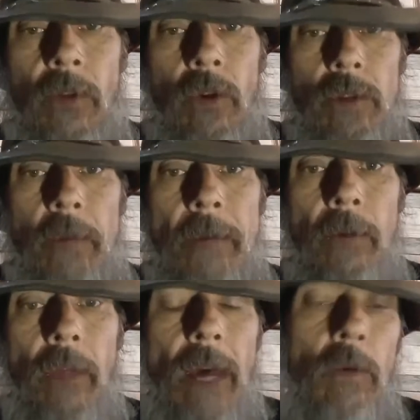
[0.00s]

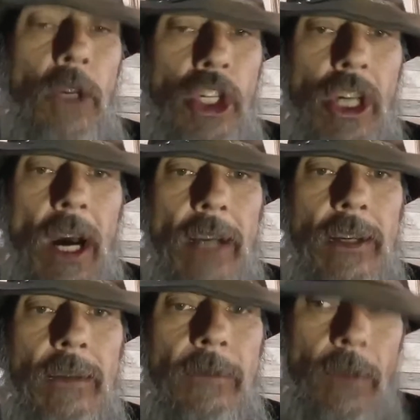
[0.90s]
people that were
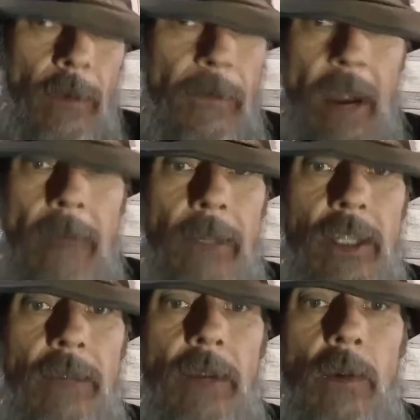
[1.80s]
shot, for their families,
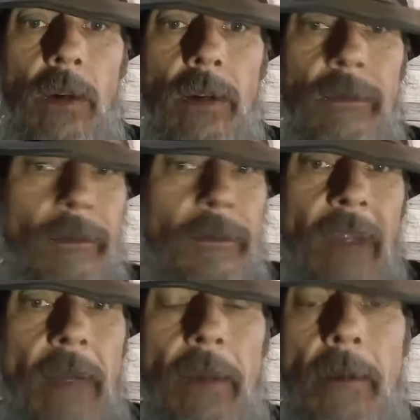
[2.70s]
if they were
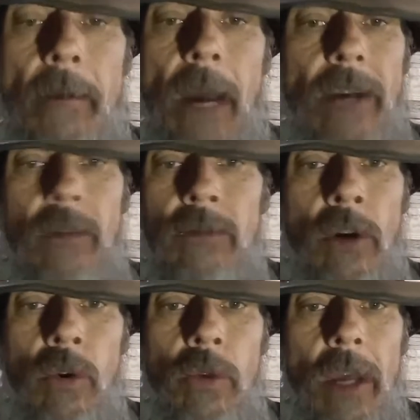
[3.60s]
family members. I don't
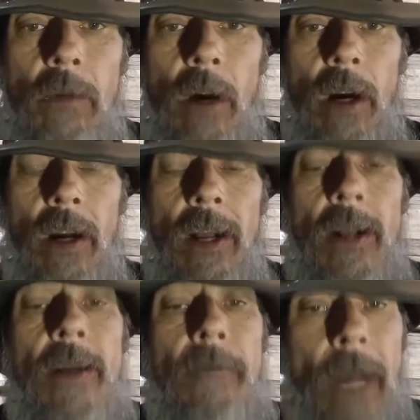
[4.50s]
know who they were,
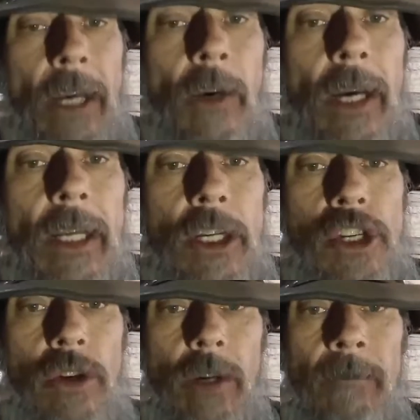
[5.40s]
but I know I didn't
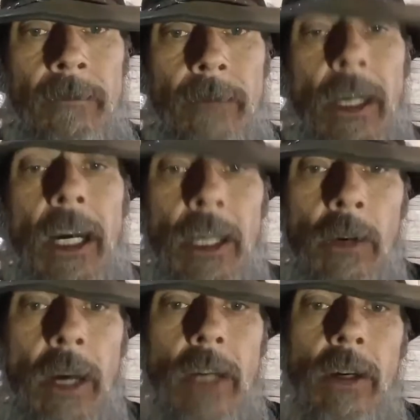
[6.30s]
shoot them, and I know
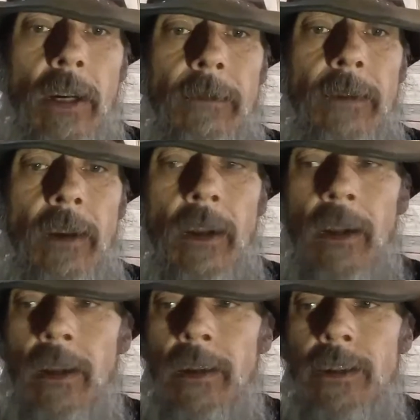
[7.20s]
I could have.
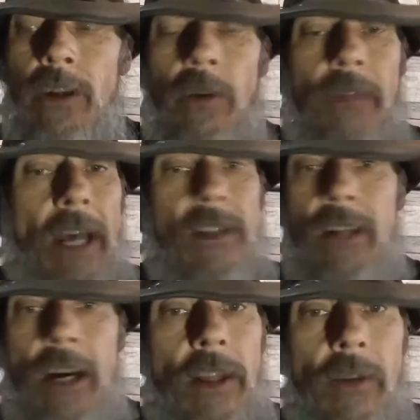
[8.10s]
So that's
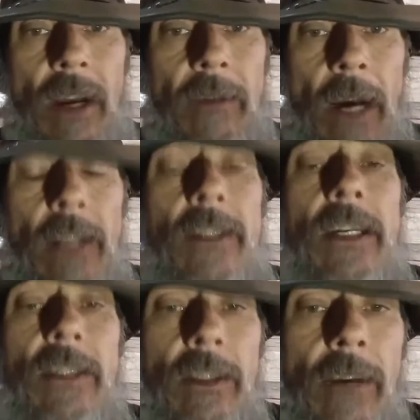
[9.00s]
not a threat of violence.
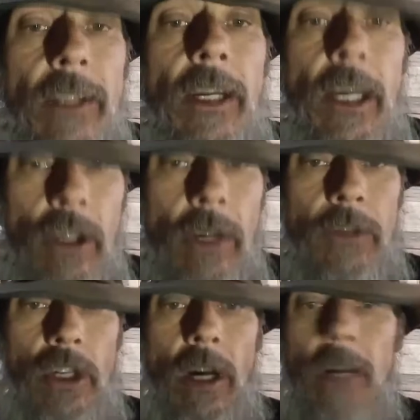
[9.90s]
That's a threat that I could have
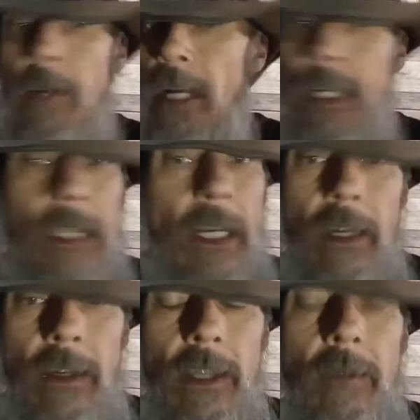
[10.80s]
shot him, and I
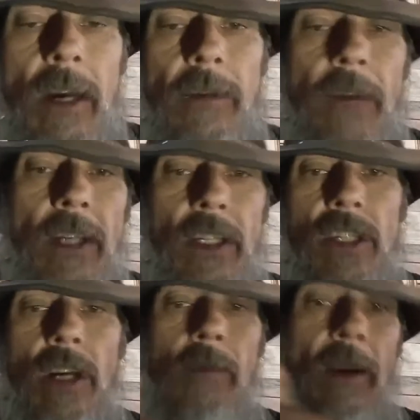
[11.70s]
didn't. As a matter of fact, I
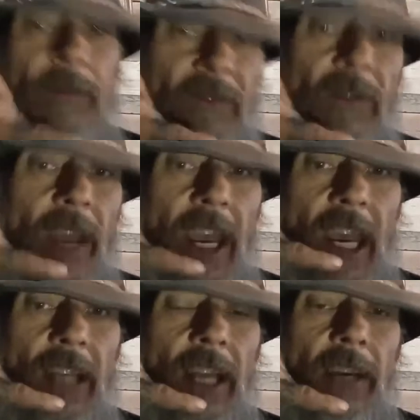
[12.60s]
stuck my
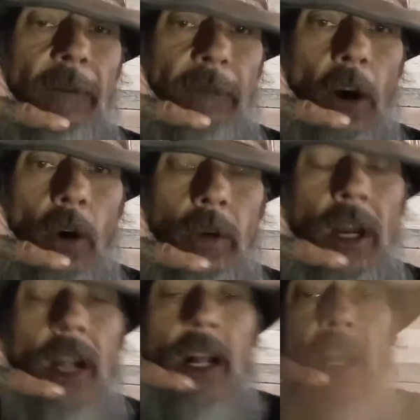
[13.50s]
hand like a phone
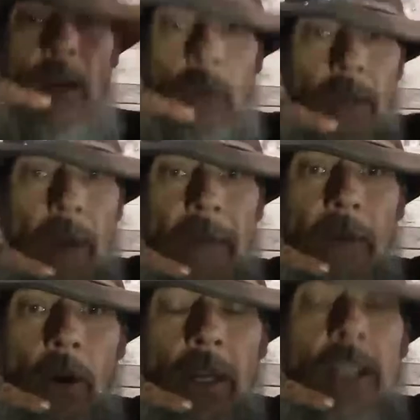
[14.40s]
with my
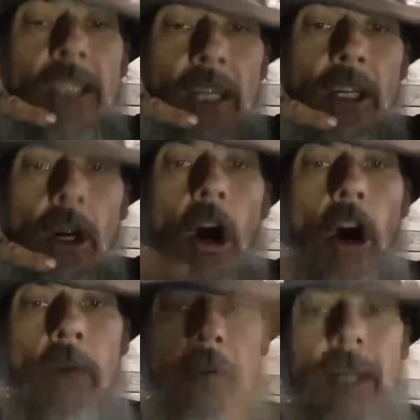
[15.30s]
phone and said to
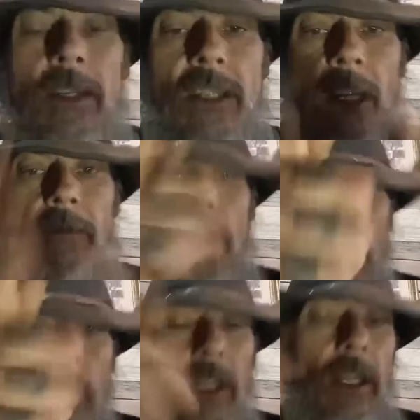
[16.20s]
call me instead of
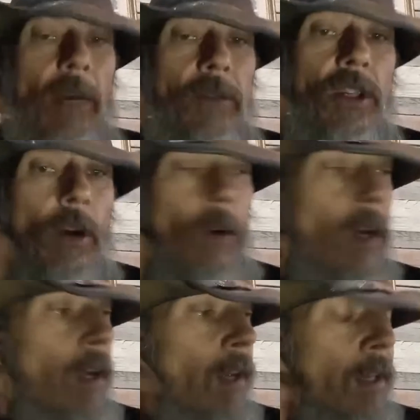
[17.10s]
shooting them. So
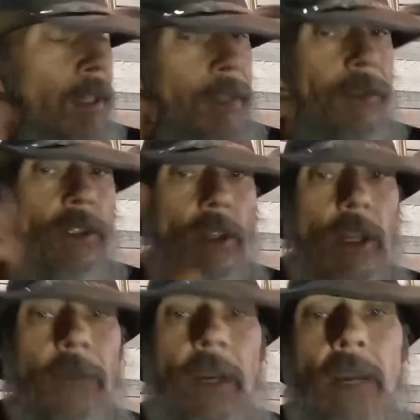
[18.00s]

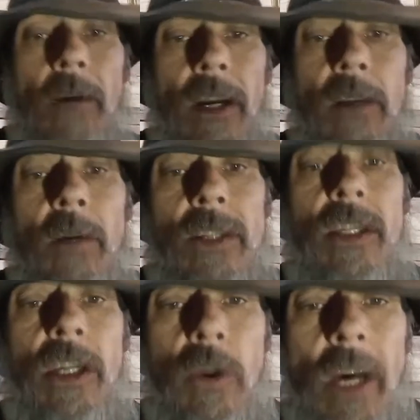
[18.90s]
if anyone wants
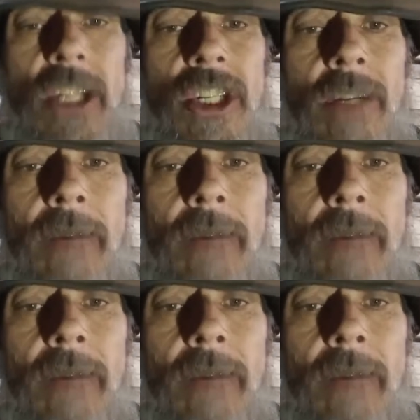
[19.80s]
to question my